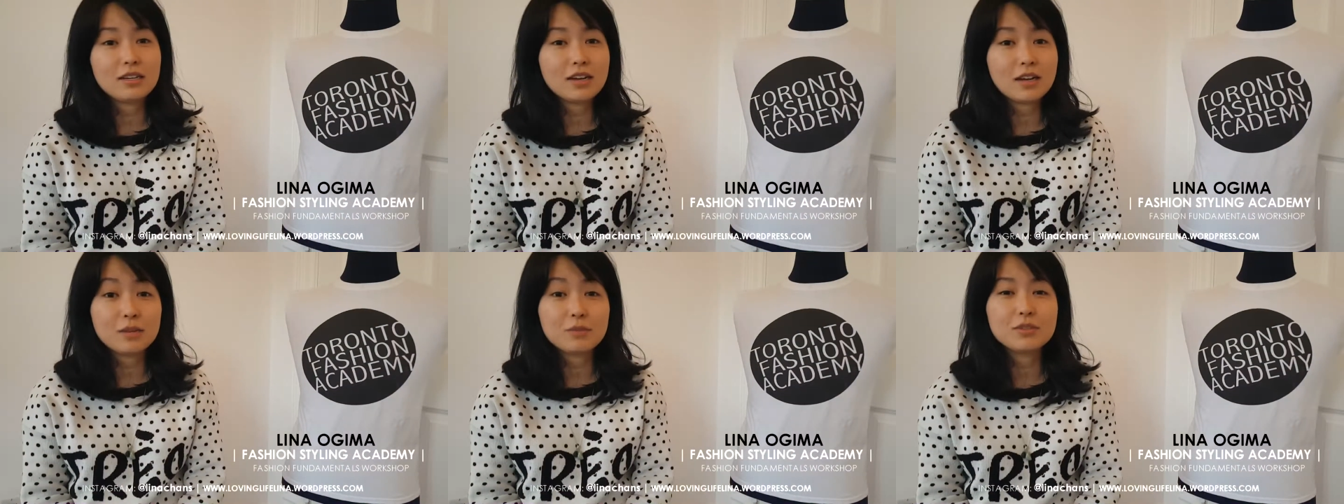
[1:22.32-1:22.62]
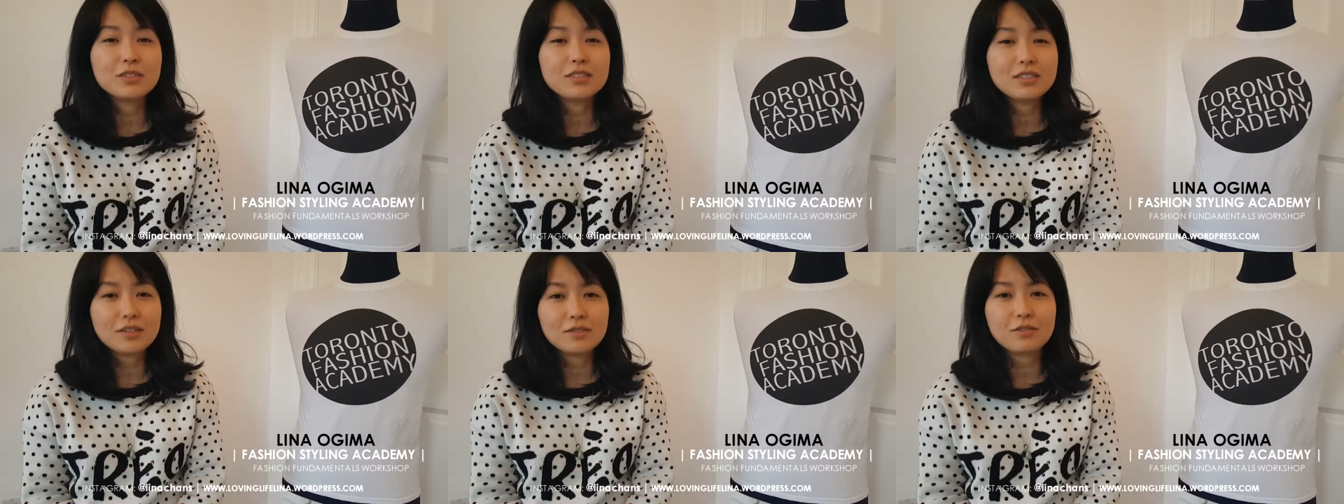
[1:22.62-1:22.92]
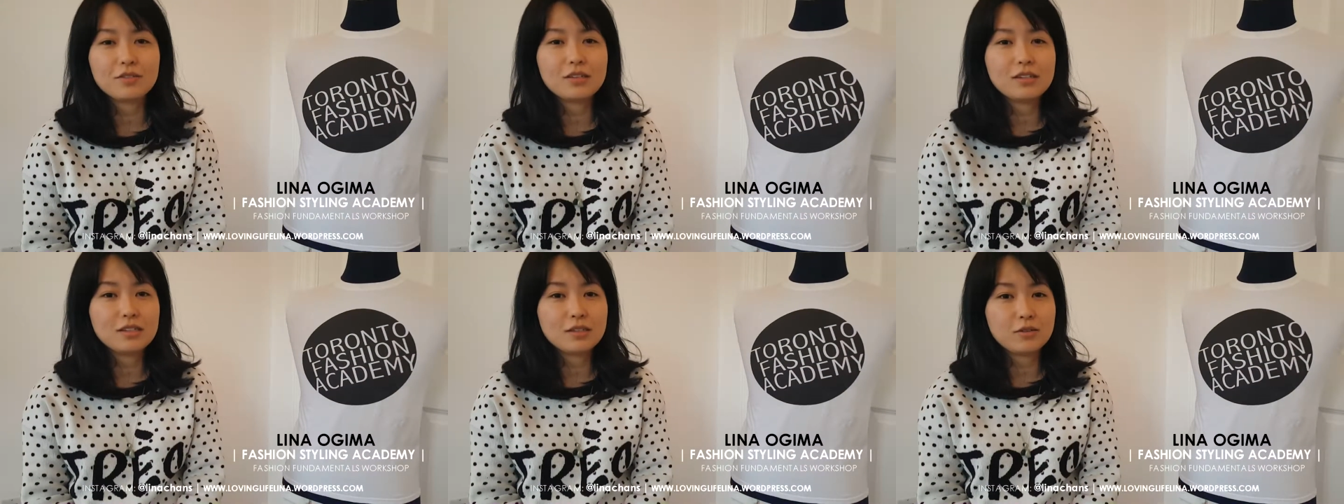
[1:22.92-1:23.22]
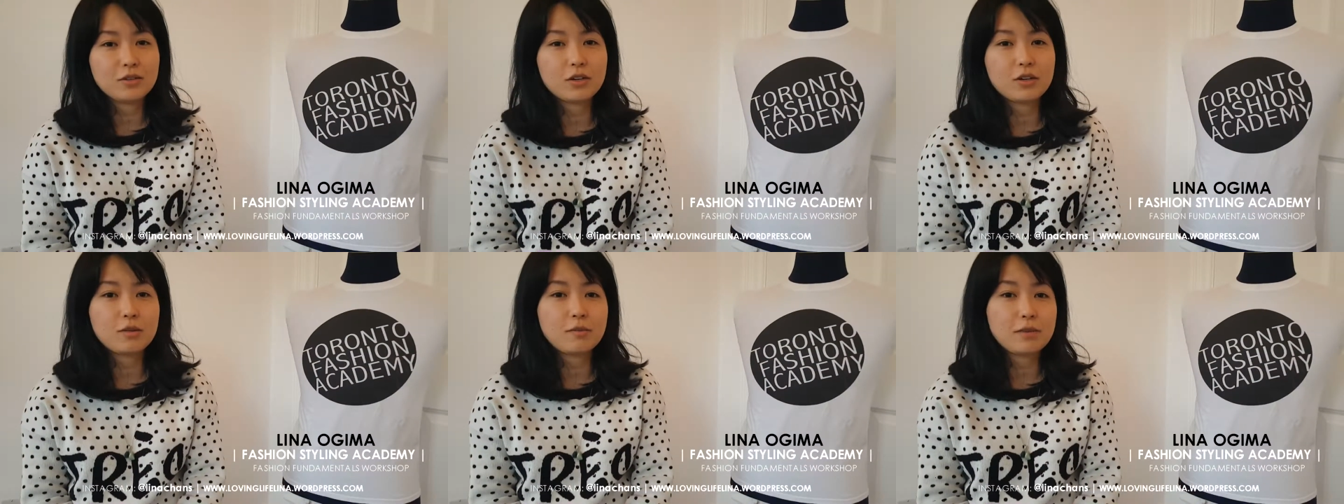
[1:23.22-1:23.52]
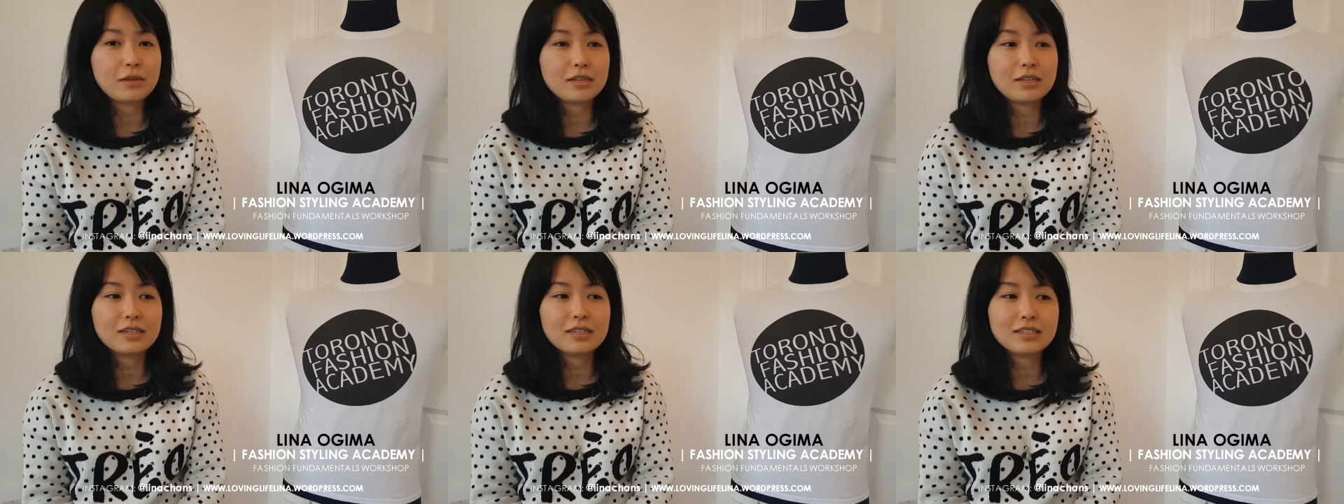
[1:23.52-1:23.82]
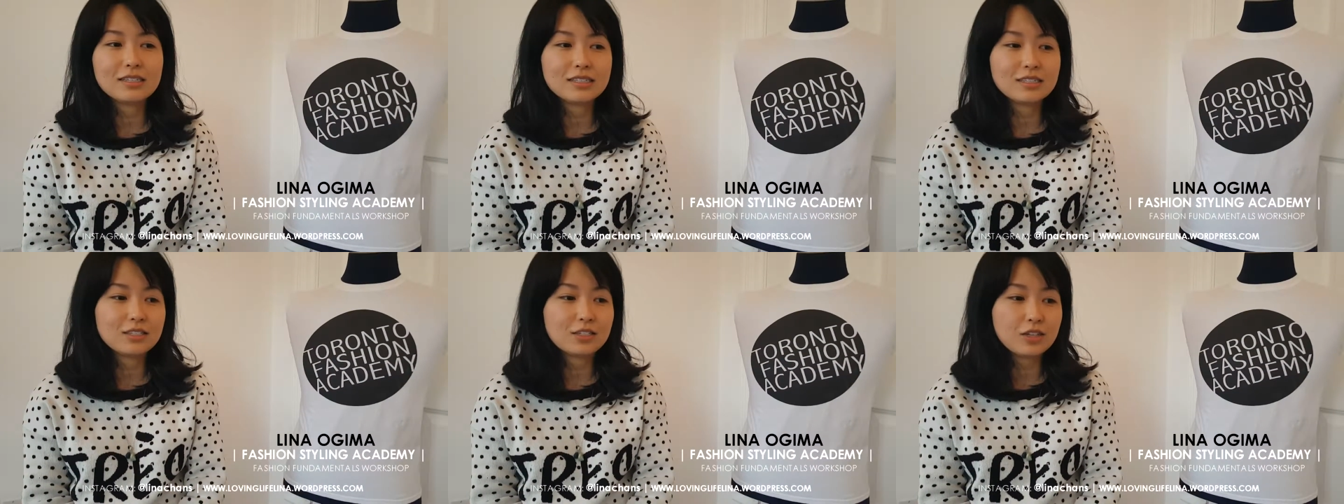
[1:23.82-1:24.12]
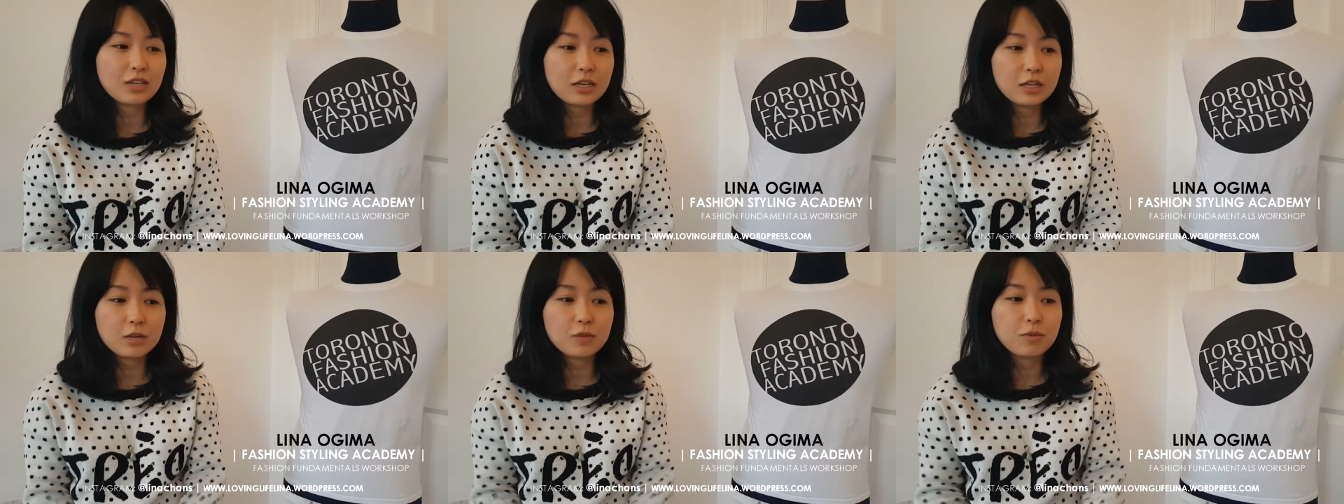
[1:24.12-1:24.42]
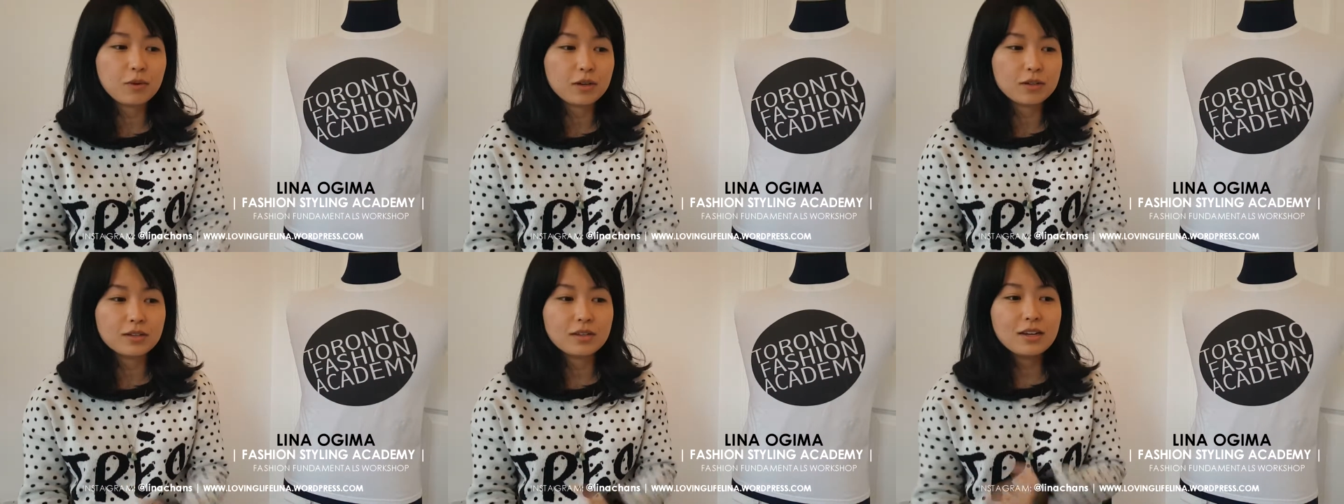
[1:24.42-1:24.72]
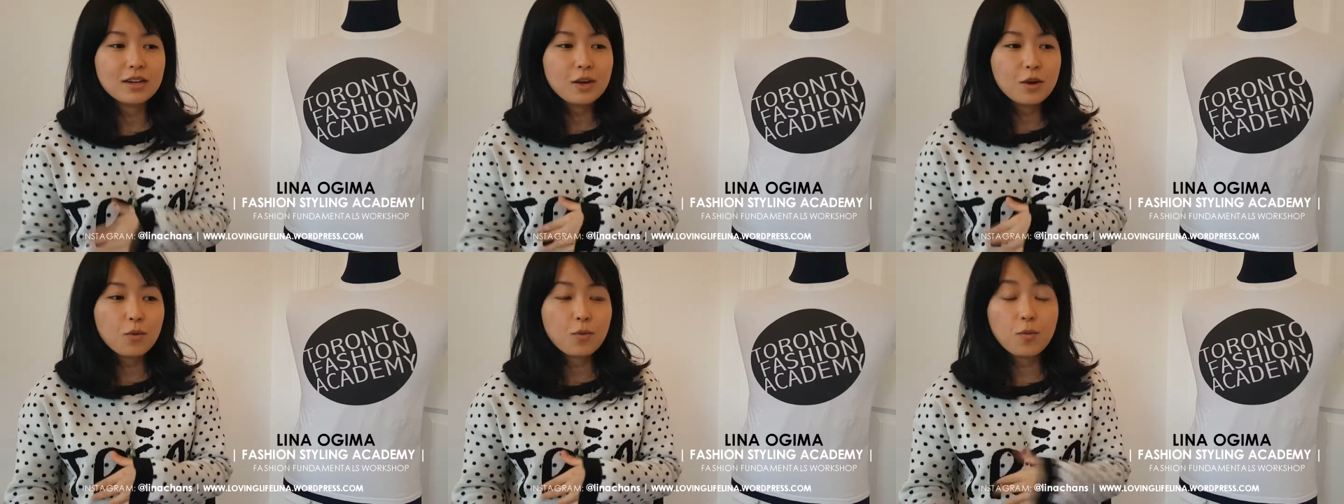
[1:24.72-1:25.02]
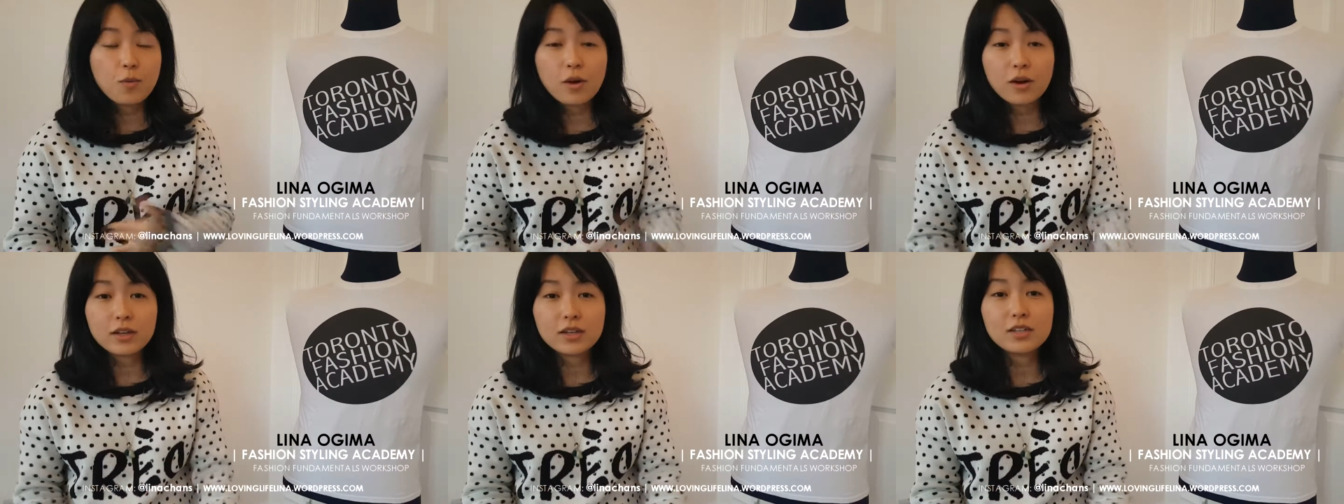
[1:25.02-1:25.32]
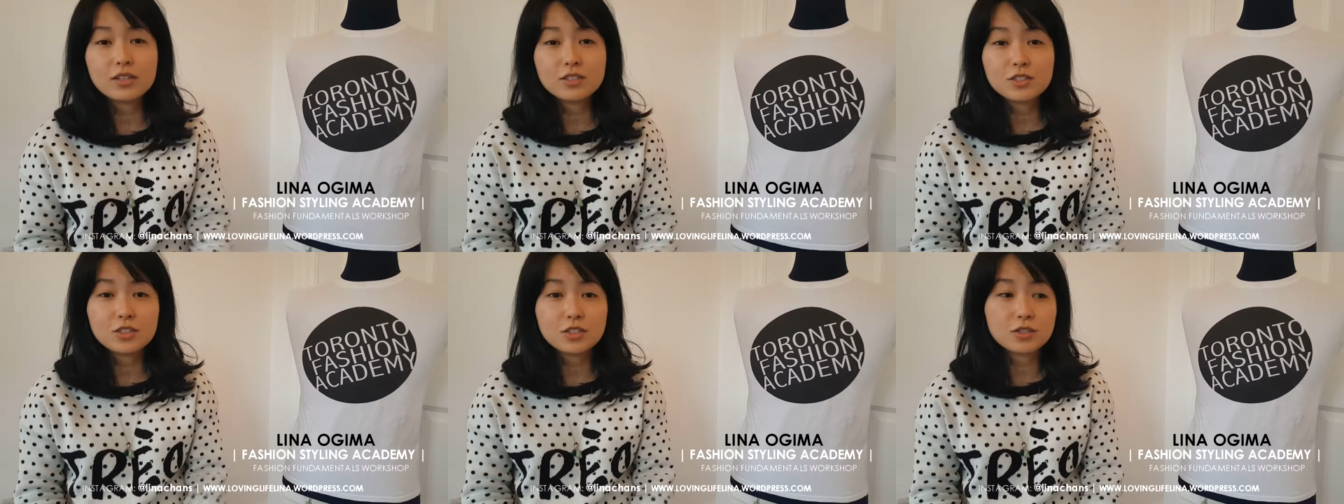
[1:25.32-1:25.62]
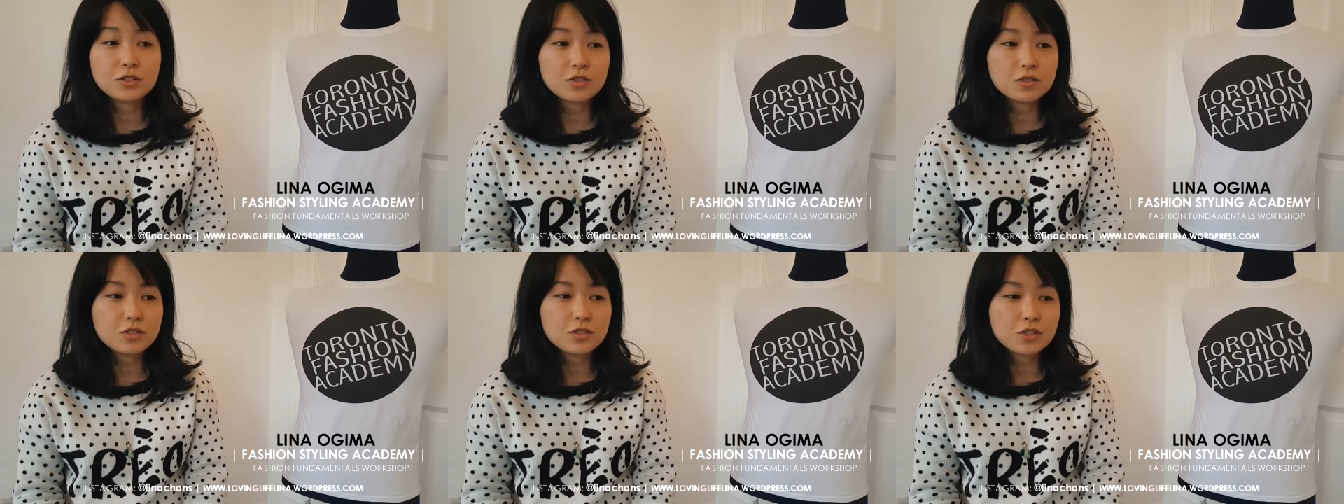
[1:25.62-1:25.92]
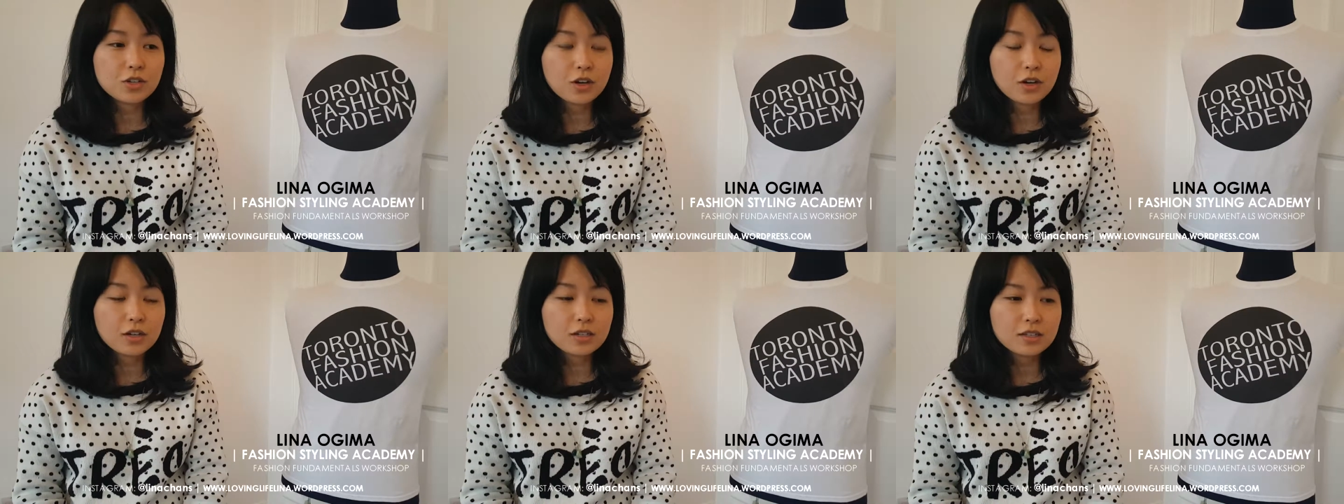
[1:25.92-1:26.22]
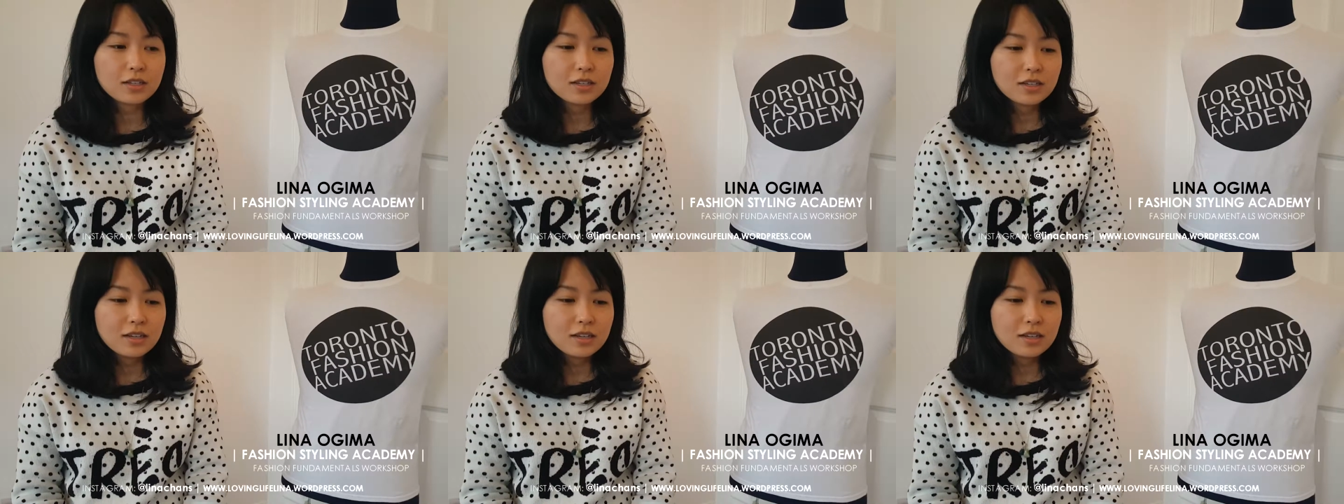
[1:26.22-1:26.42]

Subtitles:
I would definitely recommend it to anyone wanting to start